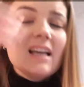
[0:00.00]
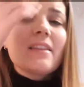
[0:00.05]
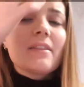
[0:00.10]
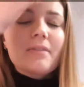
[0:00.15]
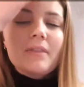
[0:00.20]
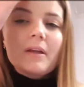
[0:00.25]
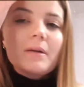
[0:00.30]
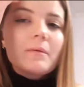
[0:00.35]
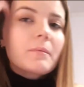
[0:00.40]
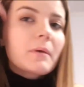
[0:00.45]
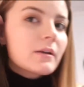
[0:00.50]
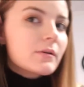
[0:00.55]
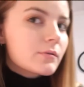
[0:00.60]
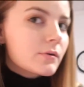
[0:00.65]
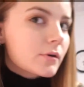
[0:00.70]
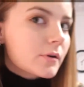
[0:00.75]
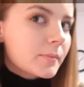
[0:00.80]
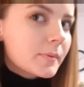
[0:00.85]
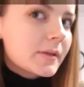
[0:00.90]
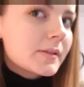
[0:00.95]
Then my
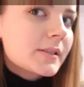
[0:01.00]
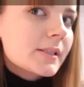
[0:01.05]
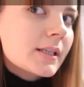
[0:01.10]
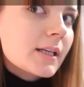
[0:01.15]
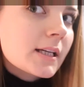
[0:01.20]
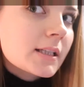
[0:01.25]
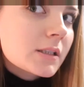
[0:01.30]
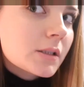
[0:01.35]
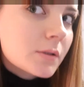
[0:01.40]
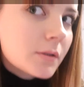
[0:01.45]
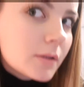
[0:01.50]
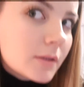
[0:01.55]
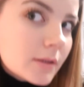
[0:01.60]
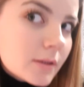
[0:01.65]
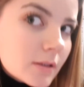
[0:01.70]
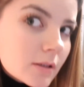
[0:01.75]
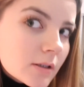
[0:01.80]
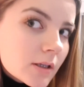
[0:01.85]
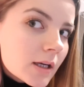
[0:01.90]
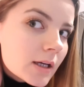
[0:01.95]
rook piercing, I
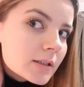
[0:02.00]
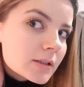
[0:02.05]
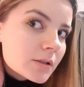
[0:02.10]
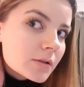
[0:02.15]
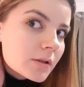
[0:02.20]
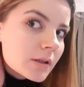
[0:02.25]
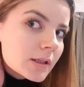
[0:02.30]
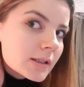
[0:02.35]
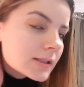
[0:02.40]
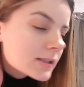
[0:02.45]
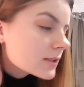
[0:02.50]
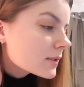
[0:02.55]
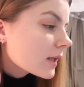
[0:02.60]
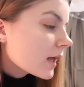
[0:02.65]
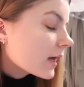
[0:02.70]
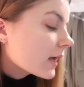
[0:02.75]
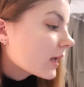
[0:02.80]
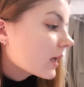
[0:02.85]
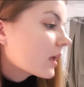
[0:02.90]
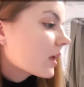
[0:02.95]
took this
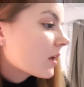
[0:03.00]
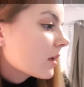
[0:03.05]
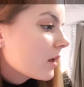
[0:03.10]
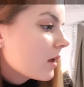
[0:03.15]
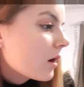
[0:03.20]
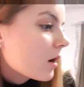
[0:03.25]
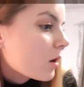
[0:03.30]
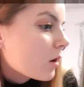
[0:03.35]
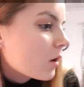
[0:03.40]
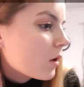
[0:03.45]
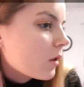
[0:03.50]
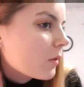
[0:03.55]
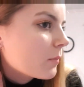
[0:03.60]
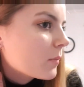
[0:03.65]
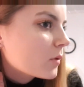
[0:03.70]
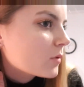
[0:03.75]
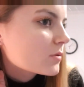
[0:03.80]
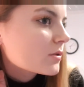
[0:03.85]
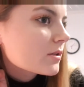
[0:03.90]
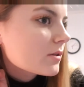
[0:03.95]
like
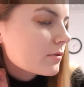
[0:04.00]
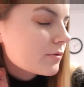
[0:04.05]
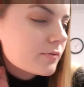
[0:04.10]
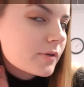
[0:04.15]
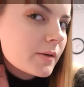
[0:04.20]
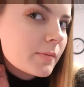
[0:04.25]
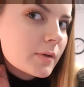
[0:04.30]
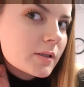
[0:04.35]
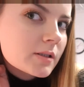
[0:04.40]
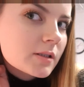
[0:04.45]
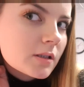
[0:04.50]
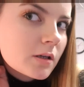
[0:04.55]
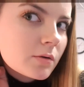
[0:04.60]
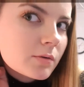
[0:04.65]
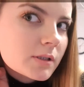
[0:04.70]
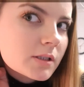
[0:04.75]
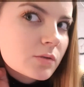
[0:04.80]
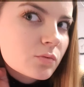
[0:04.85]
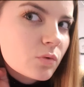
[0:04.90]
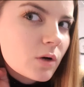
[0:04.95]
almost 3 months ago
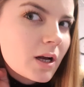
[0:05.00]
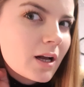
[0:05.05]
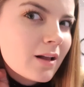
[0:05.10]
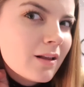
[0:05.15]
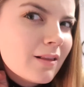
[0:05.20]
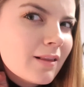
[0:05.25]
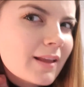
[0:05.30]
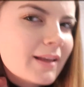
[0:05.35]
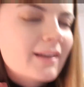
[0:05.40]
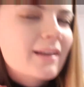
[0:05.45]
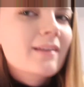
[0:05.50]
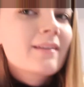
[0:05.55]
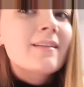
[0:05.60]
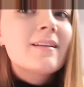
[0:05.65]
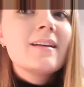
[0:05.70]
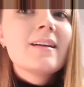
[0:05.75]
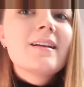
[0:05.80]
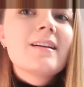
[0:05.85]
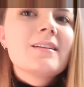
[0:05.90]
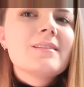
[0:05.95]
as well, like
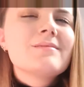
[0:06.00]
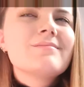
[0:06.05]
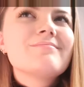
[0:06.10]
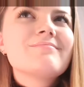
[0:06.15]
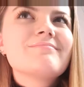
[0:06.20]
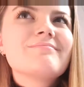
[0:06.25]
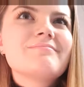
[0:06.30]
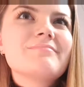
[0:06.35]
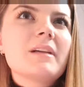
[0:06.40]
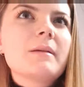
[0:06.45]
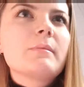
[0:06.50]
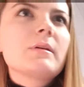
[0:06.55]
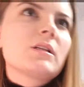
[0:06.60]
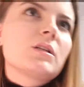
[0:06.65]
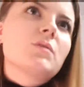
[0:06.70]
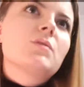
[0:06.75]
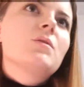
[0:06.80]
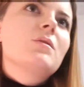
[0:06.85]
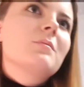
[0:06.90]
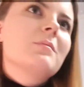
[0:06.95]
maybe
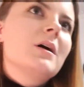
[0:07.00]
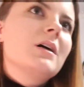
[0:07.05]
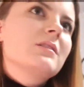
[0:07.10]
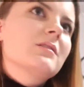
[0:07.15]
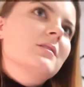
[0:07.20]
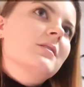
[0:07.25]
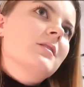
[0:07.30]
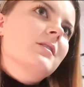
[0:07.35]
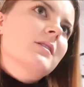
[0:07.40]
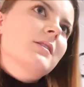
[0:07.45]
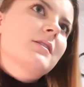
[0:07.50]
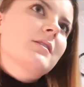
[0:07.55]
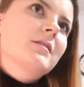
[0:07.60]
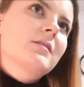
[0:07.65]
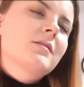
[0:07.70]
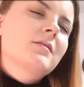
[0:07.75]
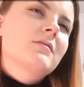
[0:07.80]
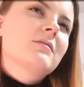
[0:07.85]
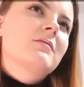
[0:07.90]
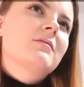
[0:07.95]
2
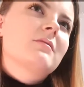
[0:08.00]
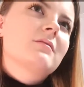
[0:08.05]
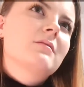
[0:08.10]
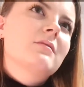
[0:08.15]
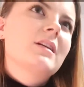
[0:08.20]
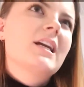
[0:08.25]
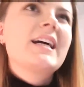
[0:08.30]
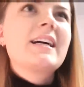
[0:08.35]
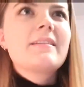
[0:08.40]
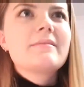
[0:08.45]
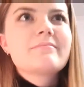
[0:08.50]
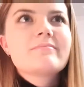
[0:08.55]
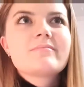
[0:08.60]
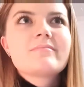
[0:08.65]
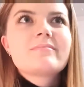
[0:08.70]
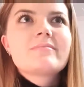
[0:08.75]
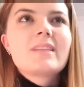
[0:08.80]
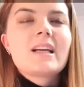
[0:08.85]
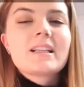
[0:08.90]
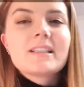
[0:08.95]
months. Yeah,
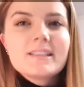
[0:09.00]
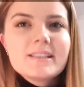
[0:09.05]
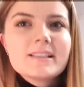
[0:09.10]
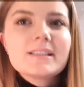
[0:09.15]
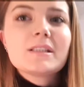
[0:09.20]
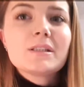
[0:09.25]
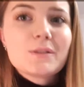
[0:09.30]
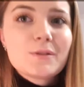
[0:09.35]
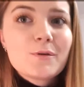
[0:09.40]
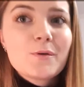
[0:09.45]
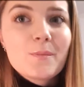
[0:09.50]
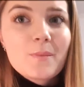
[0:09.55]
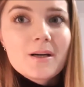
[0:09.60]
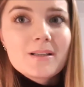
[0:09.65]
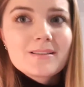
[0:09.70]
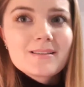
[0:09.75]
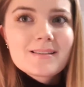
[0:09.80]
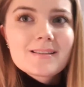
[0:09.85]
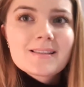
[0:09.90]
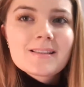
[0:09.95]
at least 2
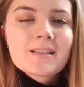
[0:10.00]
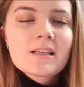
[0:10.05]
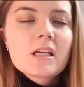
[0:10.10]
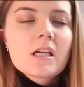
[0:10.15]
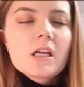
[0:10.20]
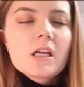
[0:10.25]
months.